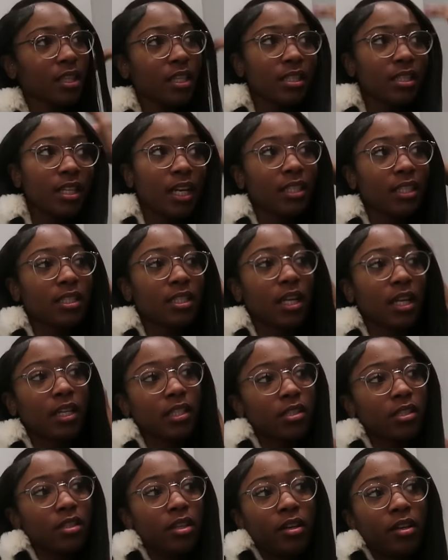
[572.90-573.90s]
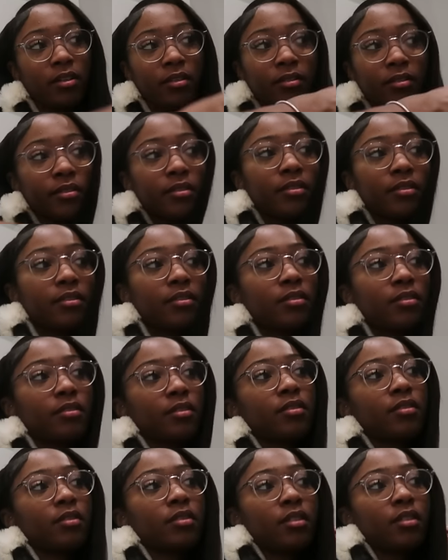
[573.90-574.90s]
This side's nice though.
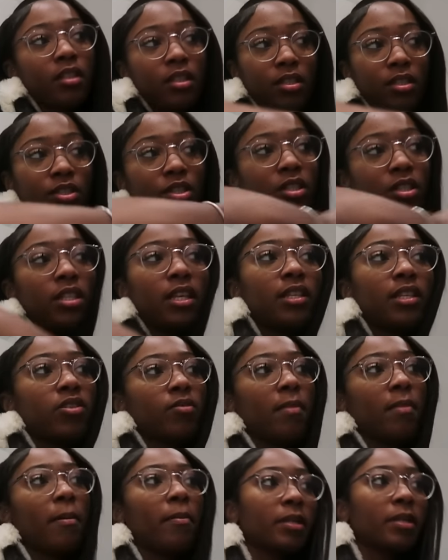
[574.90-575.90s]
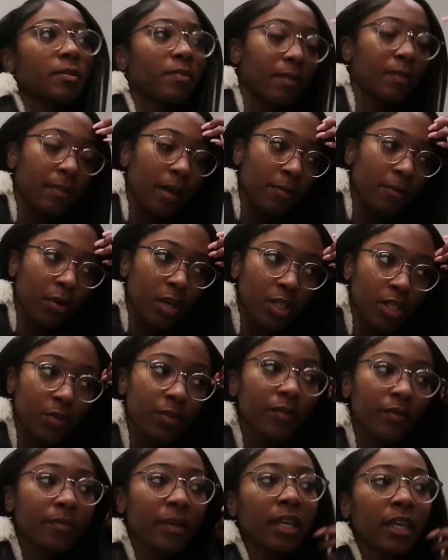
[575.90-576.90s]
Just need to remember to bring my brush
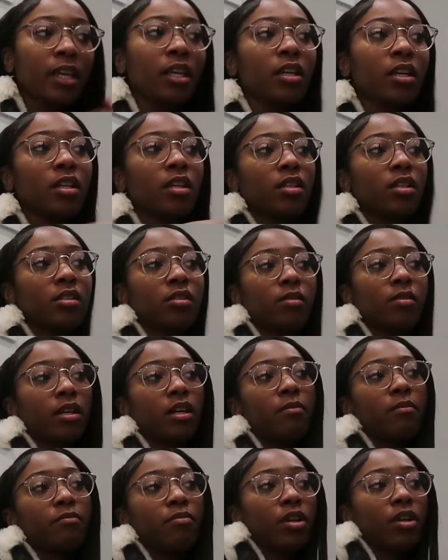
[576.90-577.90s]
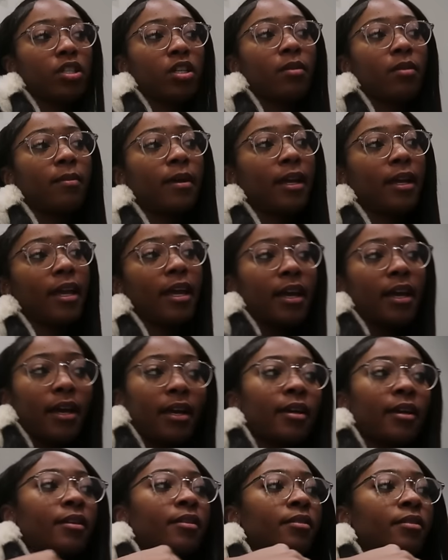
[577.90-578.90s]
with me so I can brush up my
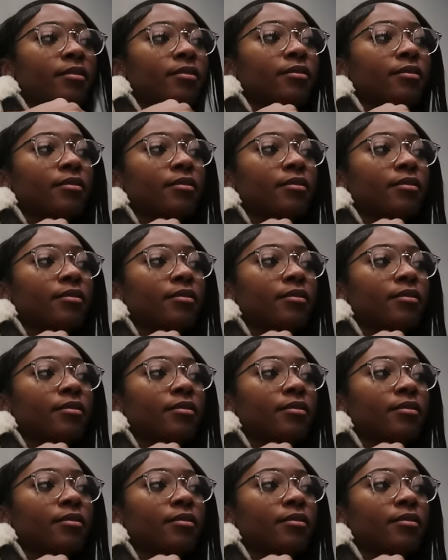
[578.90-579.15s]
hair.